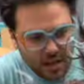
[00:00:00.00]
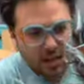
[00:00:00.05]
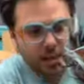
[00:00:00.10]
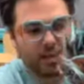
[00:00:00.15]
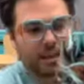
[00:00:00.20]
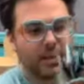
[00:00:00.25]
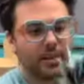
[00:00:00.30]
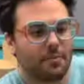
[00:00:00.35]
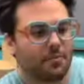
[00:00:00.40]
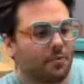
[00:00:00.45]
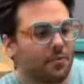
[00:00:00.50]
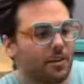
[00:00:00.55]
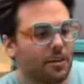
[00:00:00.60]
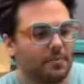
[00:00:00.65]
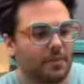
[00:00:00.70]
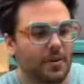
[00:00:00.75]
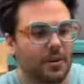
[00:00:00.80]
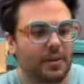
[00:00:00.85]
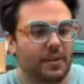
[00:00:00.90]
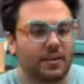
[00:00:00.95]
like a
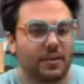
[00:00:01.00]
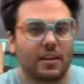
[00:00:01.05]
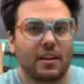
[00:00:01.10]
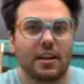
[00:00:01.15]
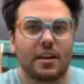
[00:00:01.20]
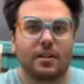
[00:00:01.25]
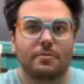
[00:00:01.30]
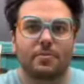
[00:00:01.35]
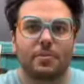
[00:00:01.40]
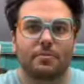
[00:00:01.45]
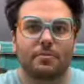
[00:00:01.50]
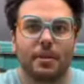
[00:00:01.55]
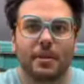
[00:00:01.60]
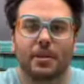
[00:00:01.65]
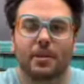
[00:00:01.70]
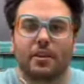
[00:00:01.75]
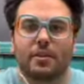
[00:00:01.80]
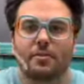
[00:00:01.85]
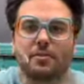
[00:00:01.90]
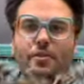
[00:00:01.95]
porcupine. I put my
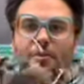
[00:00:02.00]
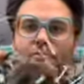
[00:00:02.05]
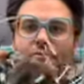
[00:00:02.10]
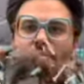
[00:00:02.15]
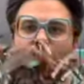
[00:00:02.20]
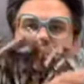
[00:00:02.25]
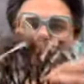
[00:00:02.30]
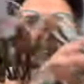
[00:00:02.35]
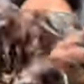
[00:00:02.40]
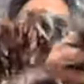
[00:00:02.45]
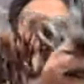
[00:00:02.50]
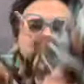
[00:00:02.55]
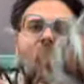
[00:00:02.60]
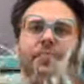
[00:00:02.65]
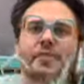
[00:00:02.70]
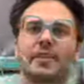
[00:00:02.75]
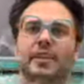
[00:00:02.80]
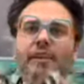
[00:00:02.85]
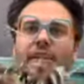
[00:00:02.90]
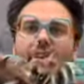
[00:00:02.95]
arm through,
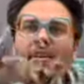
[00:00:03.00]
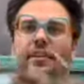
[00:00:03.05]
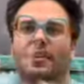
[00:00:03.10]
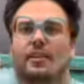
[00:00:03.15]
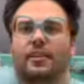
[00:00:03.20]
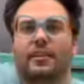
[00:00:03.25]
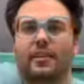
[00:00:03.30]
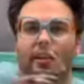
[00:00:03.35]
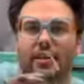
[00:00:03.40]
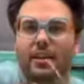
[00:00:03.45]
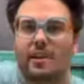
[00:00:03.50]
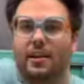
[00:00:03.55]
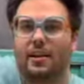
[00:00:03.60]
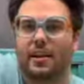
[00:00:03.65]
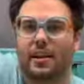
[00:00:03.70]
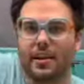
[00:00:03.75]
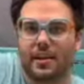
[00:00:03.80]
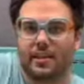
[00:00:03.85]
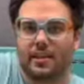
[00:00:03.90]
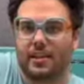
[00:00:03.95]

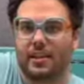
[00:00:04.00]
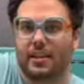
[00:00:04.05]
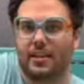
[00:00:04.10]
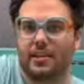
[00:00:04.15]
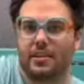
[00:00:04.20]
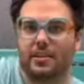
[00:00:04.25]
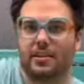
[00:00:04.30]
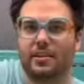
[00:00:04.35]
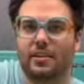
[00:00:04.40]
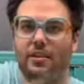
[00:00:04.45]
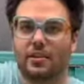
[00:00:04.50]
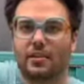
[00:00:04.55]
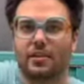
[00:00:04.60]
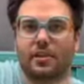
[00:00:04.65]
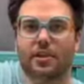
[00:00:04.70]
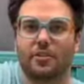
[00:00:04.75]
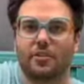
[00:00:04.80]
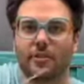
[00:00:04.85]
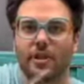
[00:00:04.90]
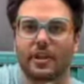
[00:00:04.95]
and then
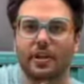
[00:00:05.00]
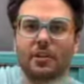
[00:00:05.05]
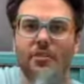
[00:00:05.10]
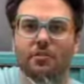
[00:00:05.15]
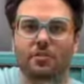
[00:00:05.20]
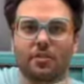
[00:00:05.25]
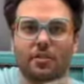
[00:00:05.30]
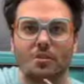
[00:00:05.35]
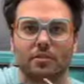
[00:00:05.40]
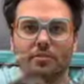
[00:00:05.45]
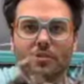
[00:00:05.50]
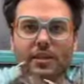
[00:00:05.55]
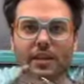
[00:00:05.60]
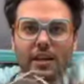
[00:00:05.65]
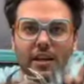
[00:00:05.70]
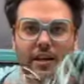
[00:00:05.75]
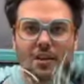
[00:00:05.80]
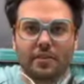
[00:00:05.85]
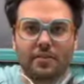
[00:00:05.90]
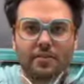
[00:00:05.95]
here we go. We
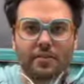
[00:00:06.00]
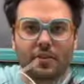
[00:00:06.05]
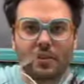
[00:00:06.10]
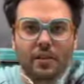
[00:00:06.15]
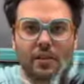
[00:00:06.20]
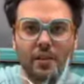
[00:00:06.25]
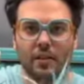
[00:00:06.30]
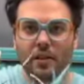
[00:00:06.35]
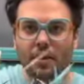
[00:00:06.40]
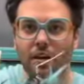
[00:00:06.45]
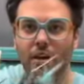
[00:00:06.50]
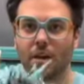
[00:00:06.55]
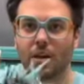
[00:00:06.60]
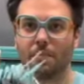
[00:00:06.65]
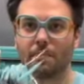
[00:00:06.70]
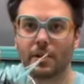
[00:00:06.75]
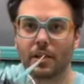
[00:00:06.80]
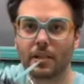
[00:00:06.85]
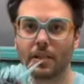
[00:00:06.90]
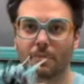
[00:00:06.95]
have a
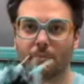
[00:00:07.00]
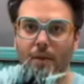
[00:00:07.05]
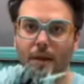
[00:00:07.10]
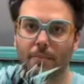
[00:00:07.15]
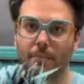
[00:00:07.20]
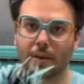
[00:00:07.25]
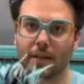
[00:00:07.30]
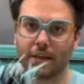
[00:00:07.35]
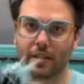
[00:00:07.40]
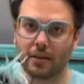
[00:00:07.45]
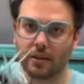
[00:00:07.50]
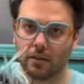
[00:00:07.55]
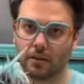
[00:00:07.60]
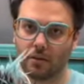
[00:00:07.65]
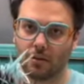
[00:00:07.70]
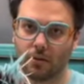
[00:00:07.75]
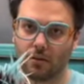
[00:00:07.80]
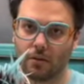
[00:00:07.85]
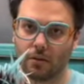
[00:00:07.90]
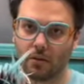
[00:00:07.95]
Billy puppet.
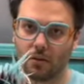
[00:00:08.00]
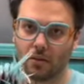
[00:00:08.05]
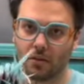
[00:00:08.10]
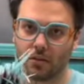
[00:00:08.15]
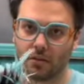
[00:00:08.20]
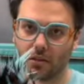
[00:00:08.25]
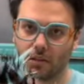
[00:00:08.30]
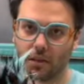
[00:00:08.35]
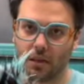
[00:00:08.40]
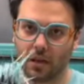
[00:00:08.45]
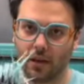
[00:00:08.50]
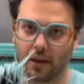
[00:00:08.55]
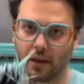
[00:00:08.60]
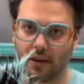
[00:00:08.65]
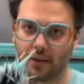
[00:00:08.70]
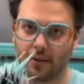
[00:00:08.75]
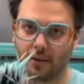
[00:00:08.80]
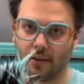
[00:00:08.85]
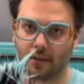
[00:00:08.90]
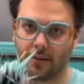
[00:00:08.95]
Yeah.
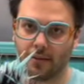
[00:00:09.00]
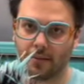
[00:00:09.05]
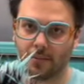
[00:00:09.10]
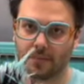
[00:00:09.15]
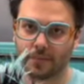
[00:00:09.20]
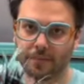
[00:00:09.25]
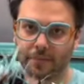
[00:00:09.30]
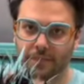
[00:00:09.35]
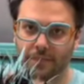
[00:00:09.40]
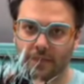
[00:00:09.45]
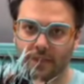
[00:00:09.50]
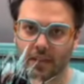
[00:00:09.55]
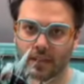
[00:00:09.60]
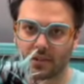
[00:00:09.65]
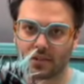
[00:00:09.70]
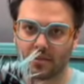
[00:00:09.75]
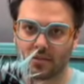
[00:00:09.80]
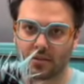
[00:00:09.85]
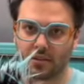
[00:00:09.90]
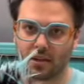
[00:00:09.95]

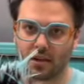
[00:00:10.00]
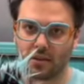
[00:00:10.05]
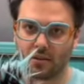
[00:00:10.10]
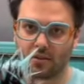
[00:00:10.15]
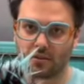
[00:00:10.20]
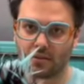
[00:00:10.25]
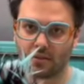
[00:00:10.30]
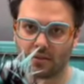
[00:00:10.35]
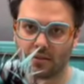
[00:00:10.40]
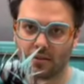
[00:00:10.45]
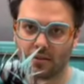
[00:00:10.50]
So